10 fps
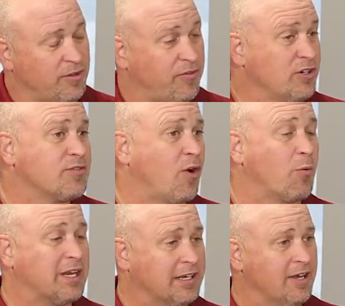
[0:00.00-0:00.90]
First of all,
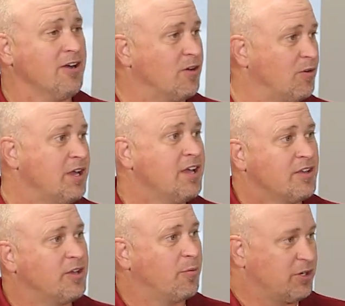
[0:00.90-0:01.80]
we know
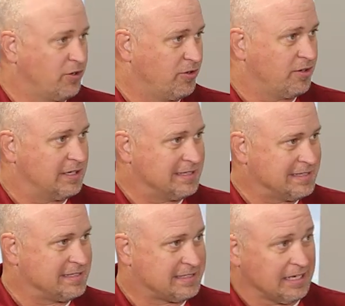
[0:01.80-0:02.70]
that when you're
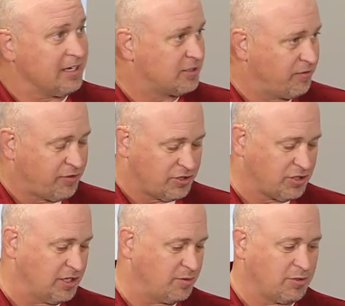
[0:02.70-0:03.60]
zinc deficient,